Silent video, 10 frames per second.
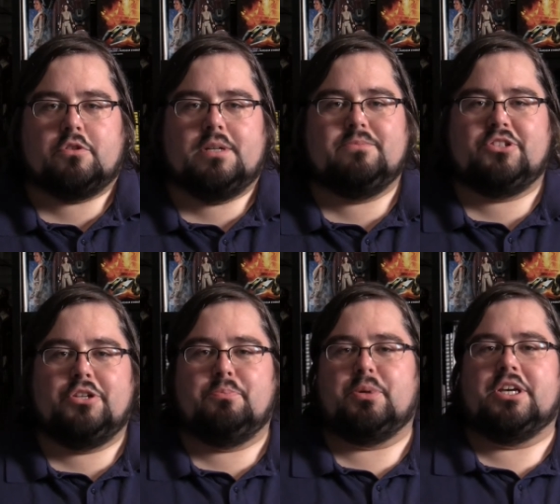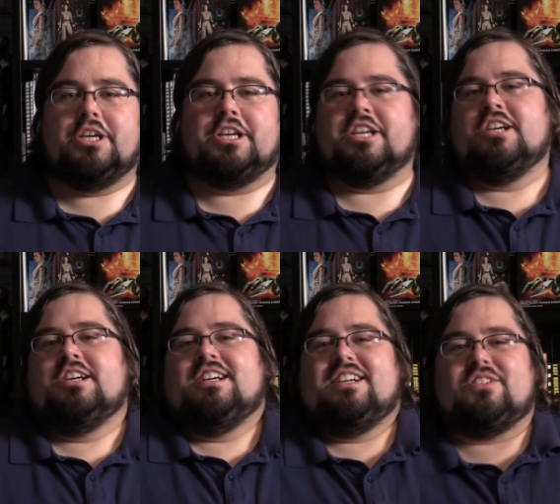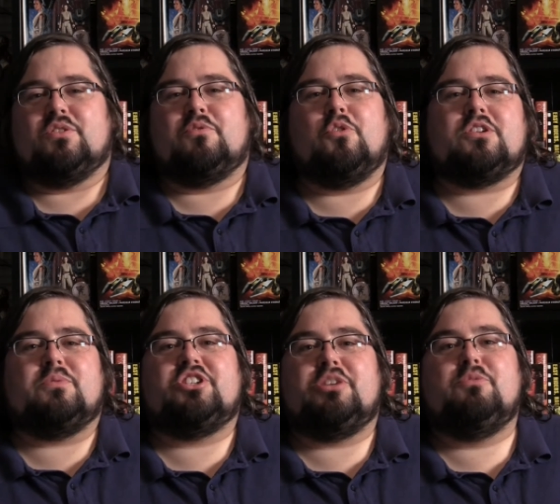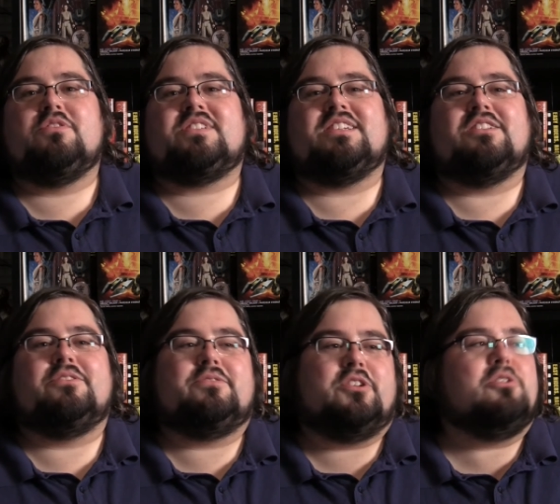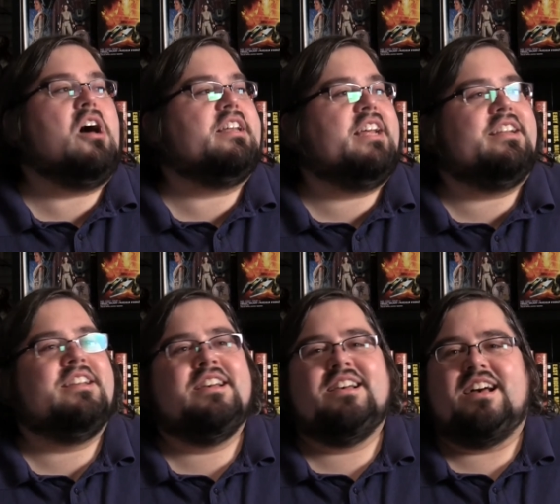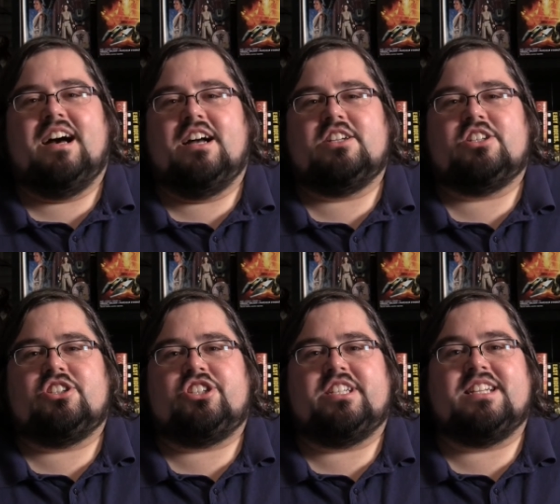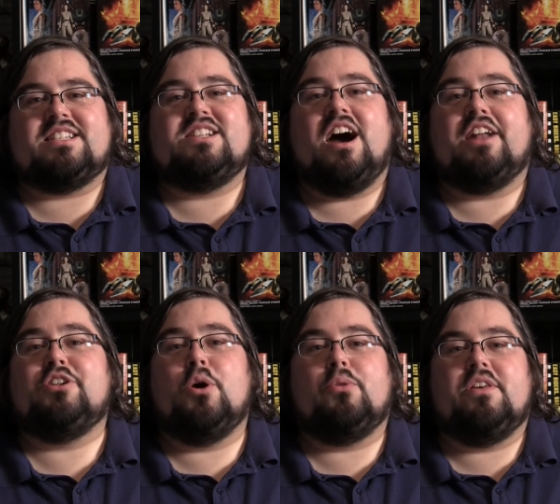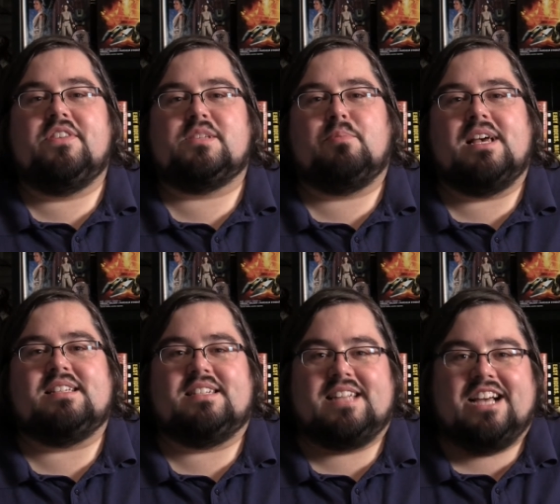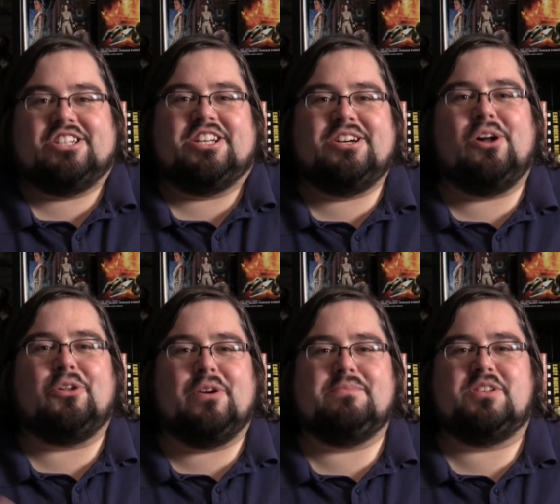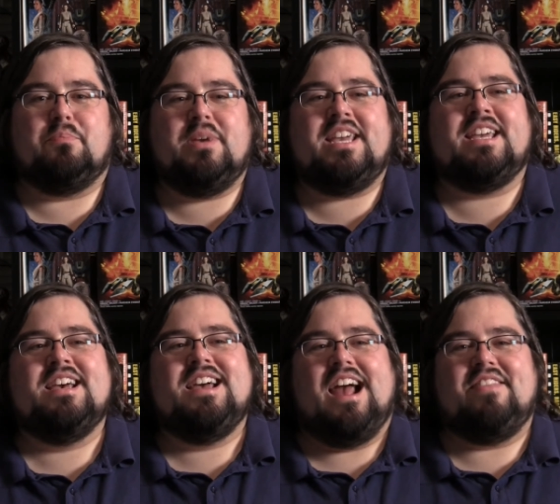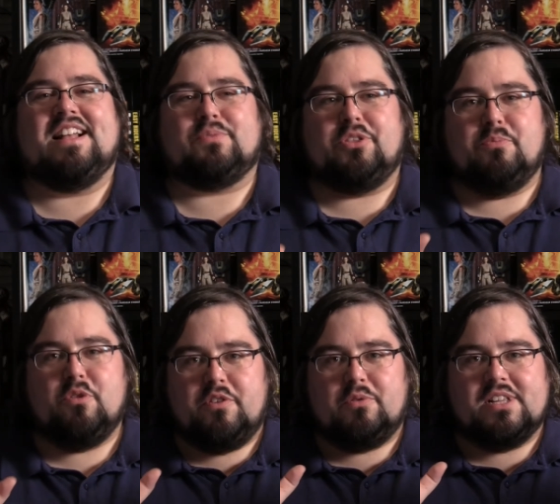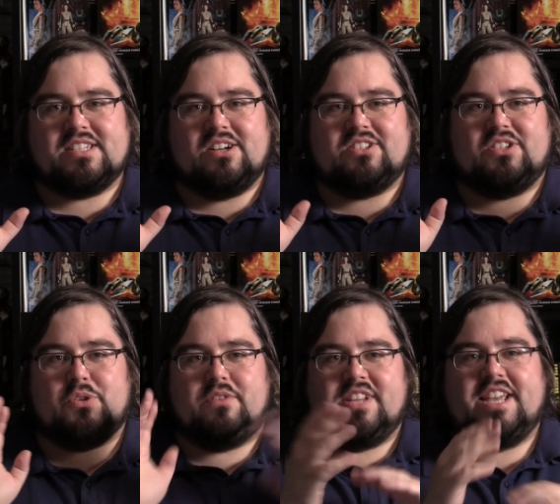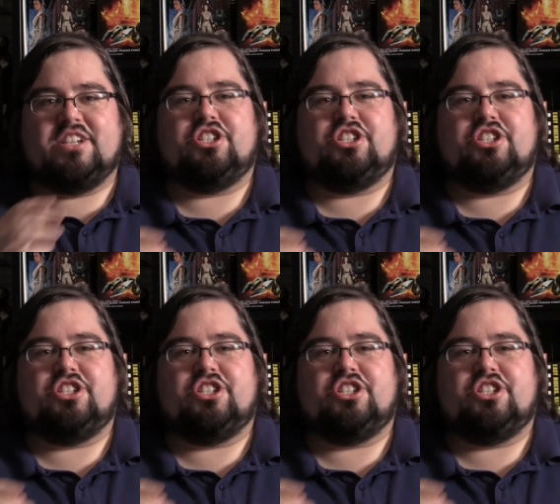Crimson Peak." So, of course, when she moves to, to London, Uh, she does not know that this place is actually called Crimson Peak, and that's where the movie really starts to sort of take